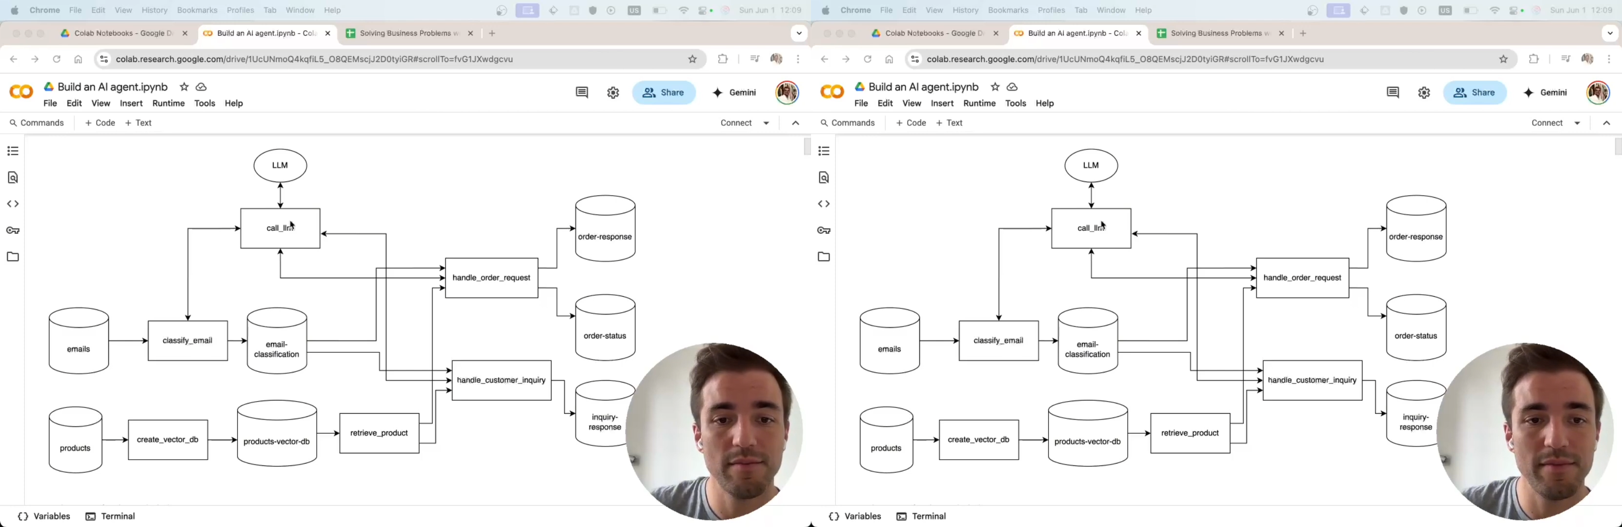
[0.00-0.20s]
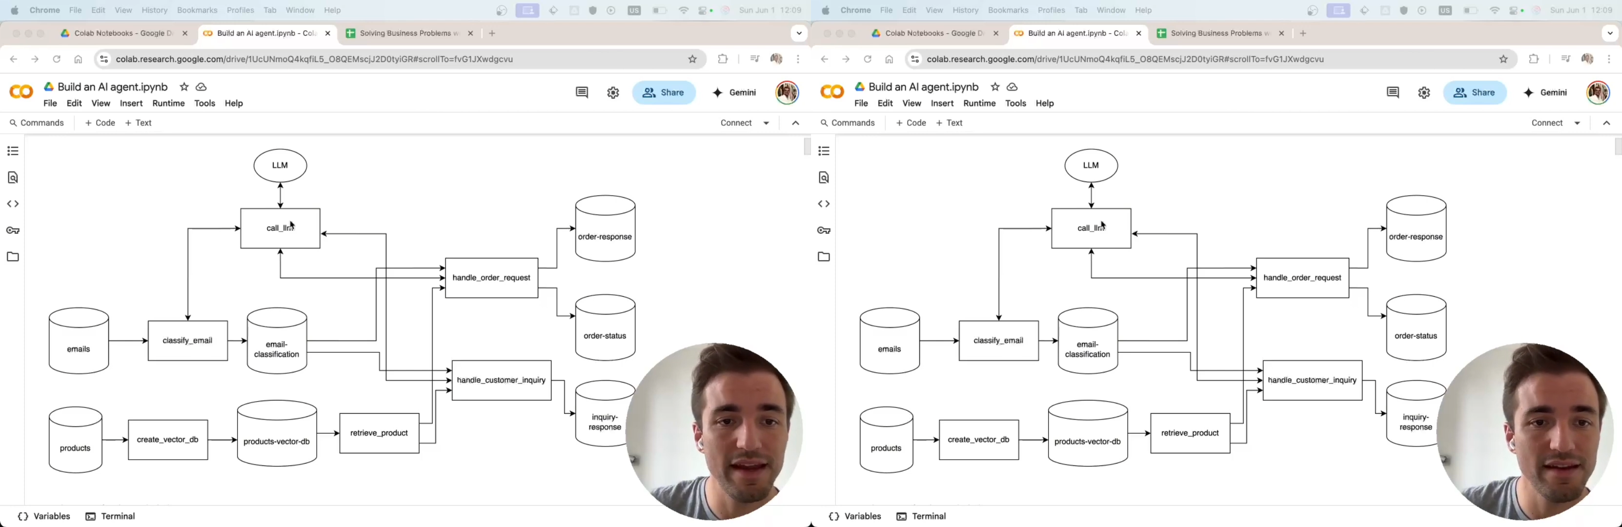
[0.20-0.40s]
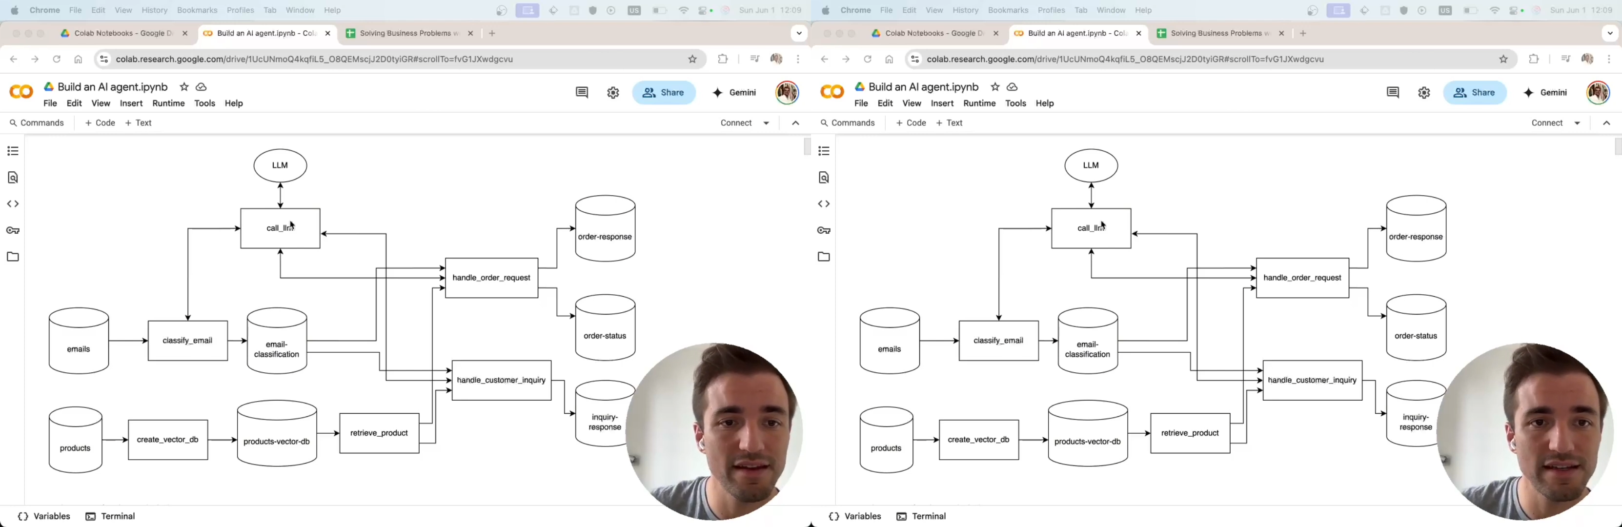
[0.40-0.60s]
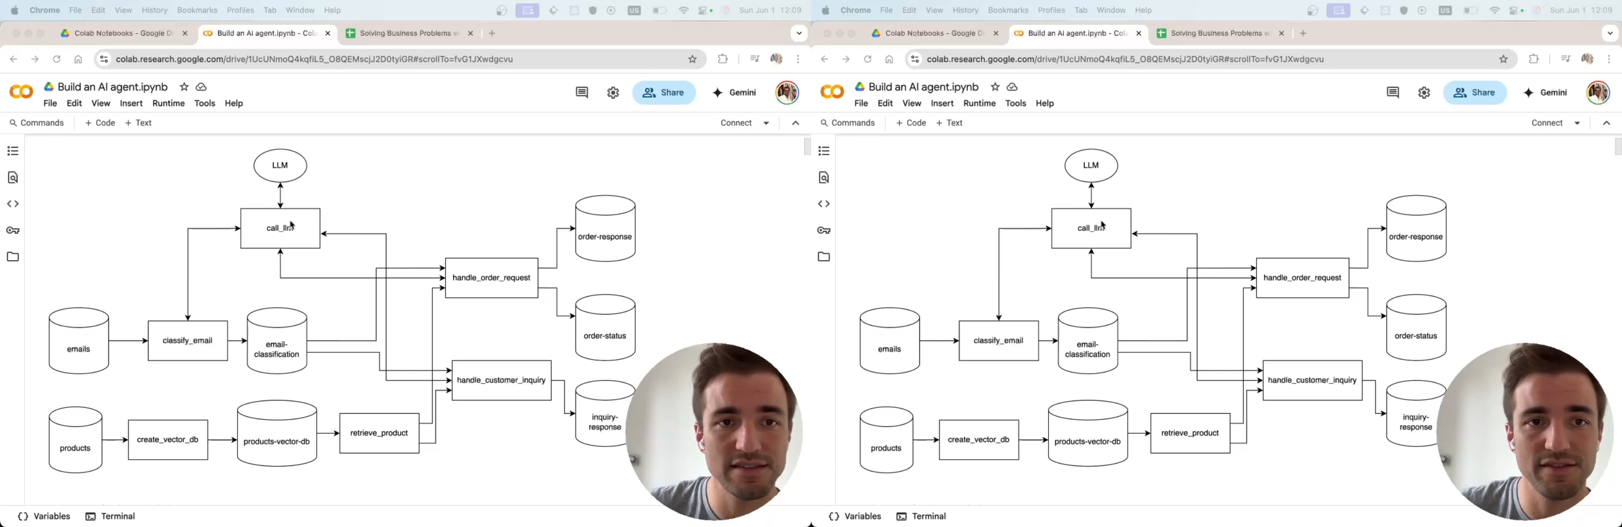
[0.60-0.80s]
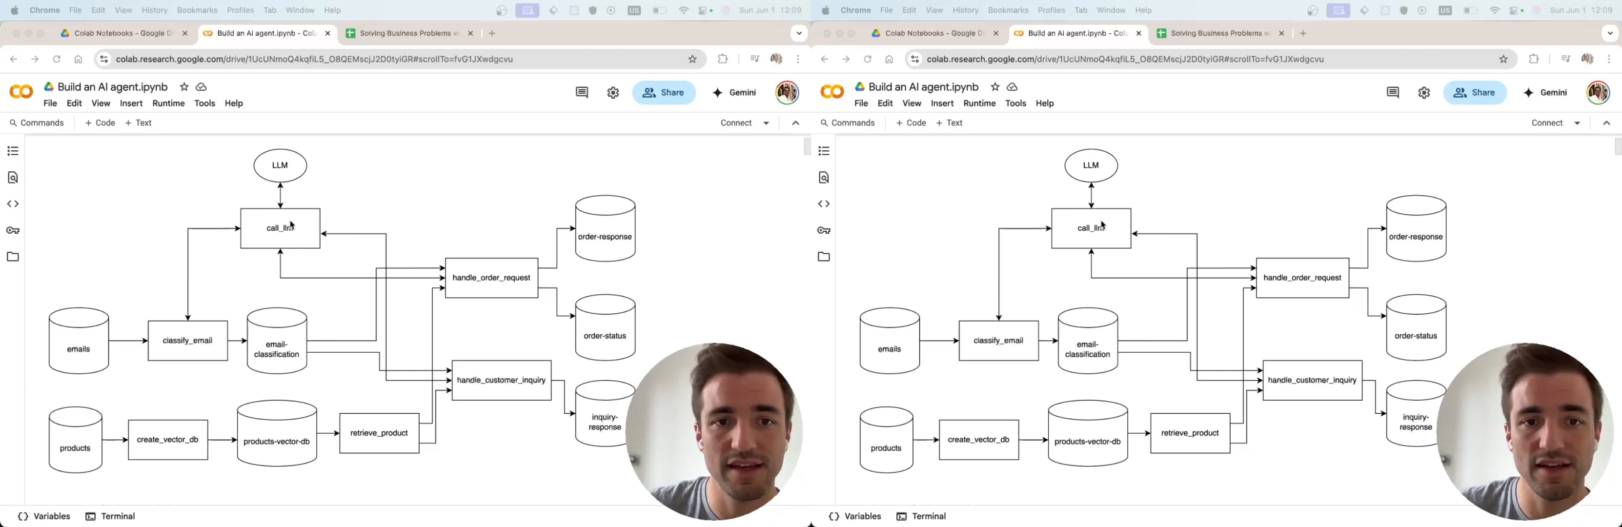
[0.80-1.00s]
making the
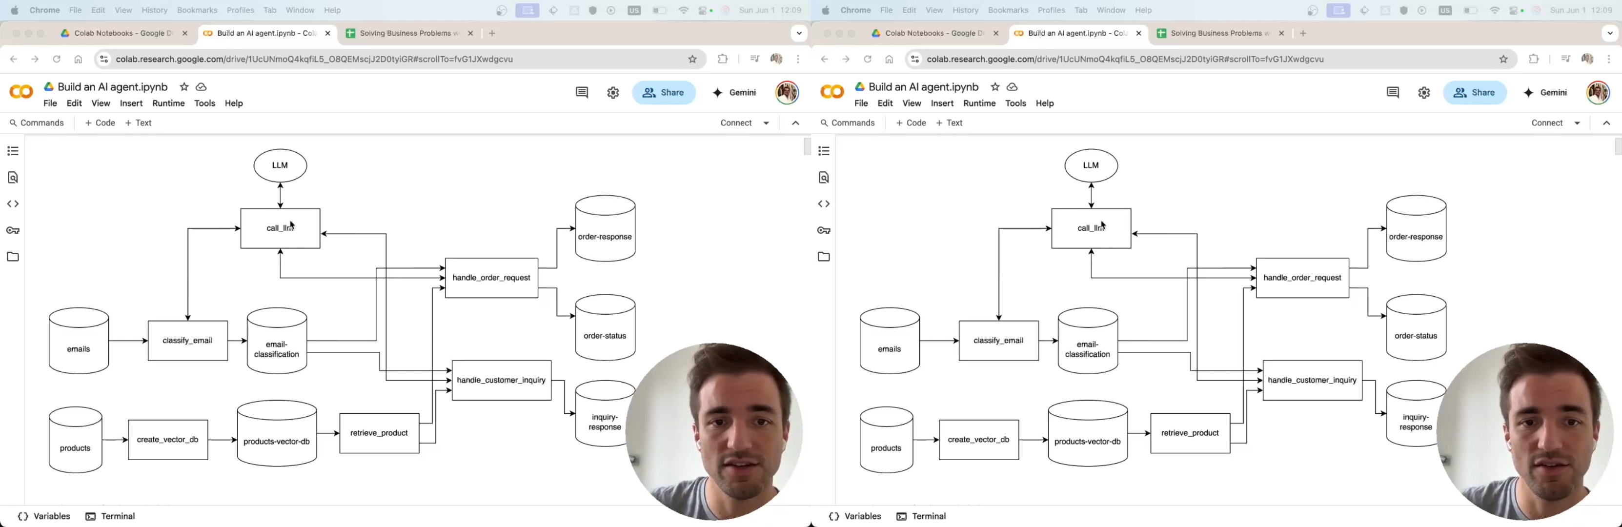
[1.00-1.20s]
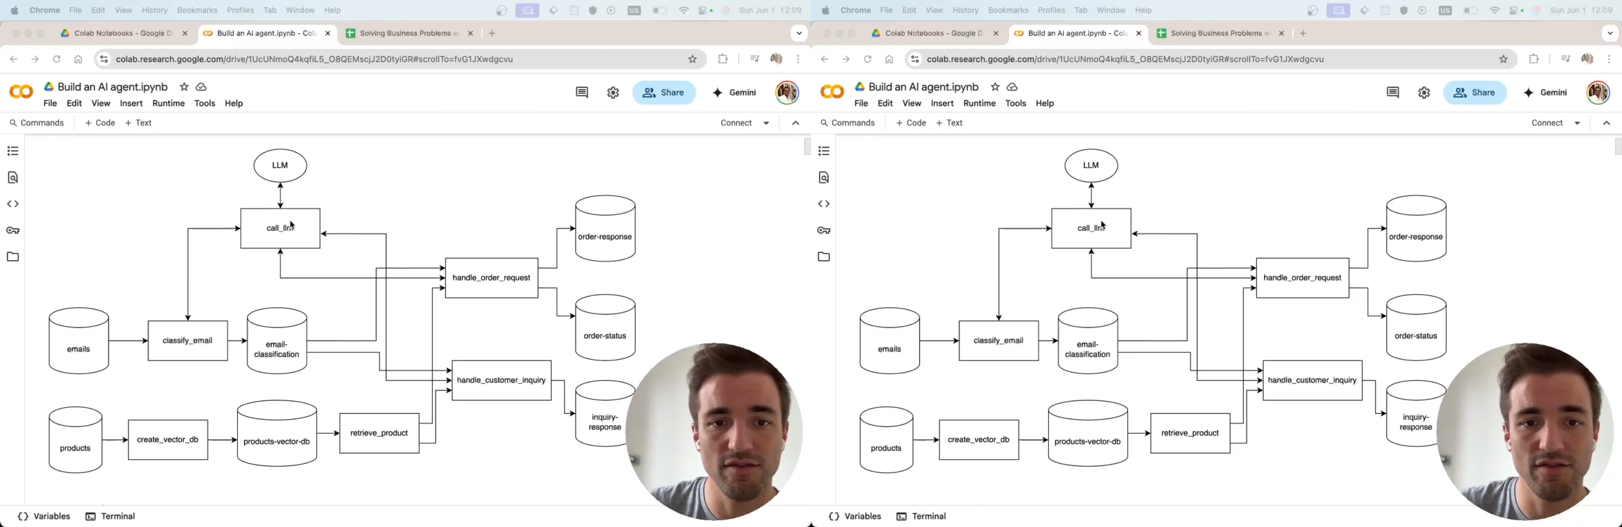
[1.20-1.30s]
classification,